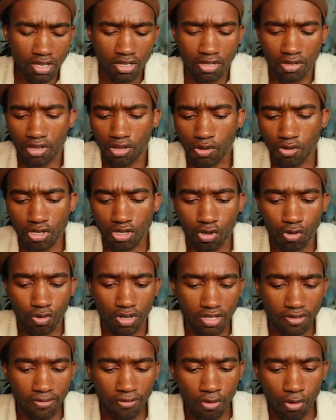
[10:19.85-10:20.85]
So the user who
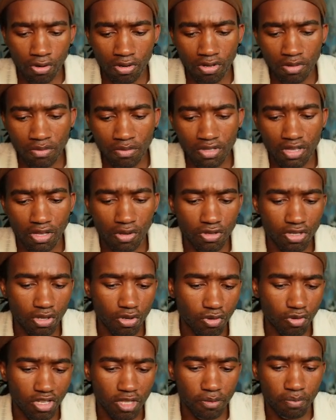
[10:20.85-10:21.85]
reads forums, the user
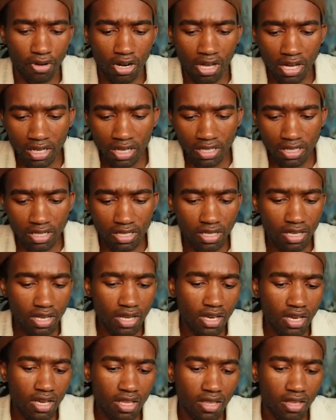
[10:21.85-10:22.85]
who reads blogs,
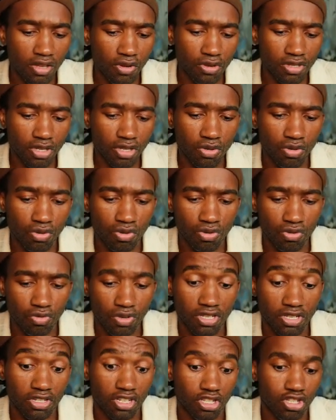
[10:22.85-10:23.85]
the user who
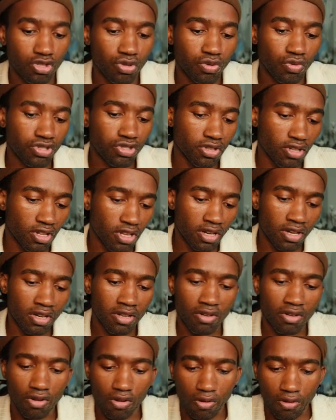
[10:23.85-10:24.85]
researches tools to
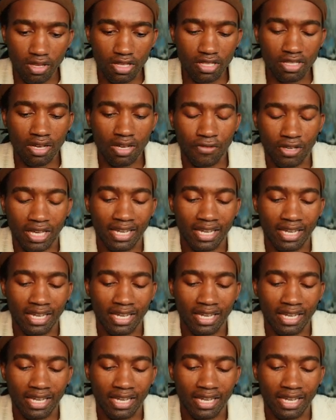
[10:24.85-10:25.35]
learn, all that stuff.